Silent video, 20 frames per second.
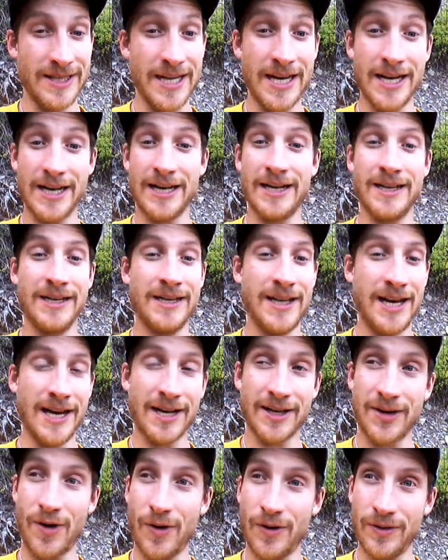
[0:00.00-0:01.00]
Then
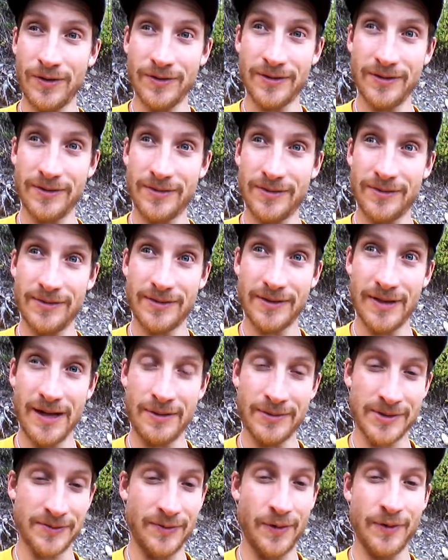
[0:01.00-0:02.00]
I called. I
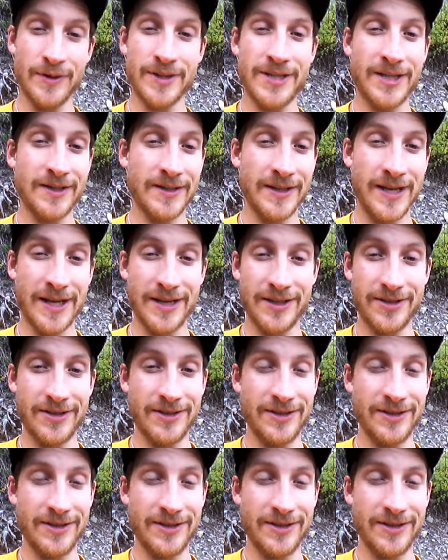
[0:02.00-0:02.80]
was volunteering at the